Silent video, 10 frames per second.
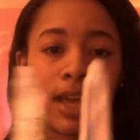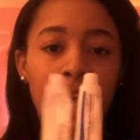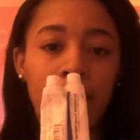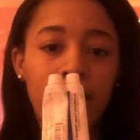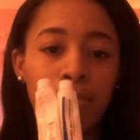I
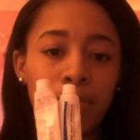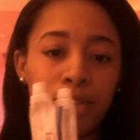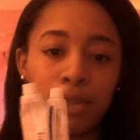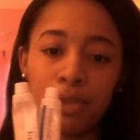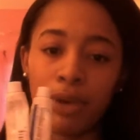keep
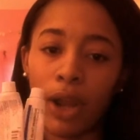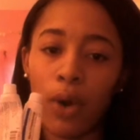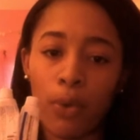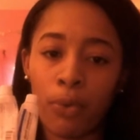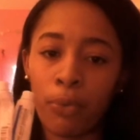2 at
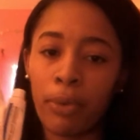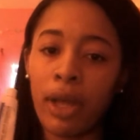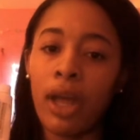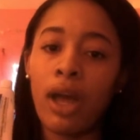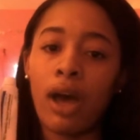home,
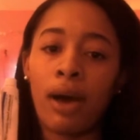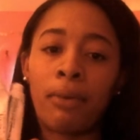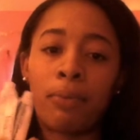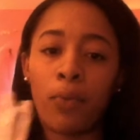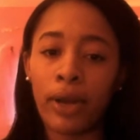
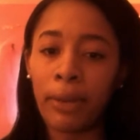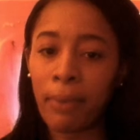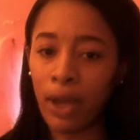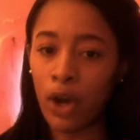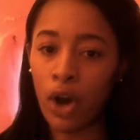one in
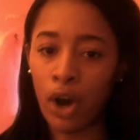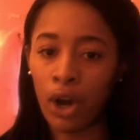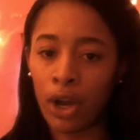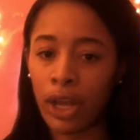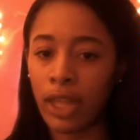my
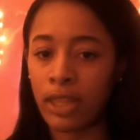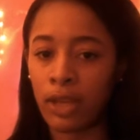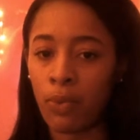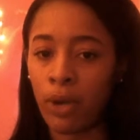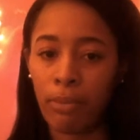car and
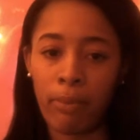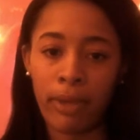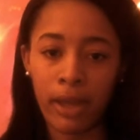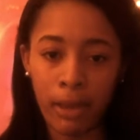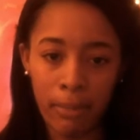then one in my
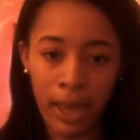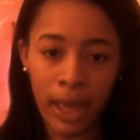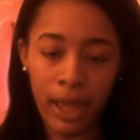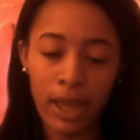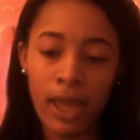makeup
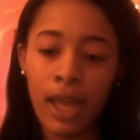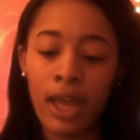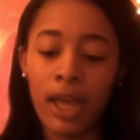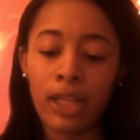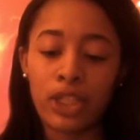bag.
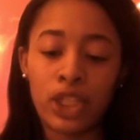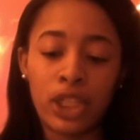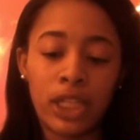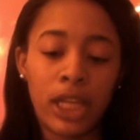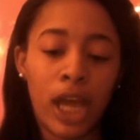
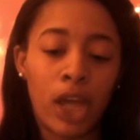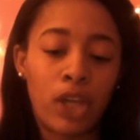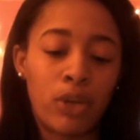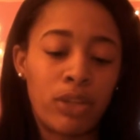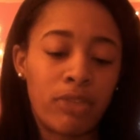Generally, I
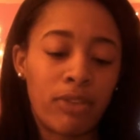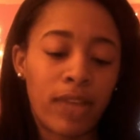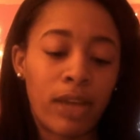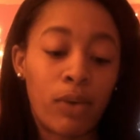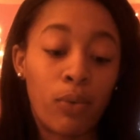used it for
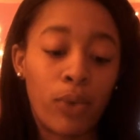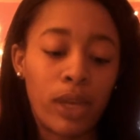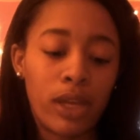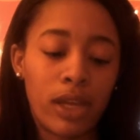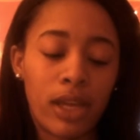like a
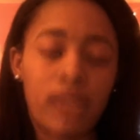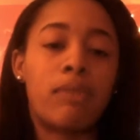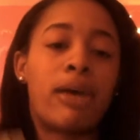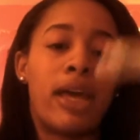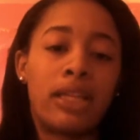week and
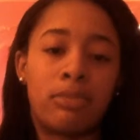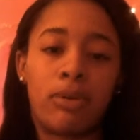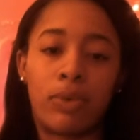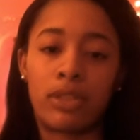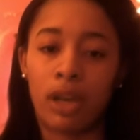then my eczema
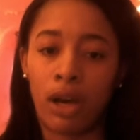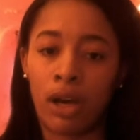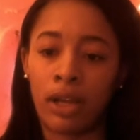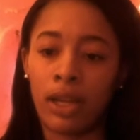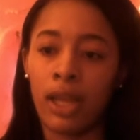was
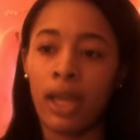gone.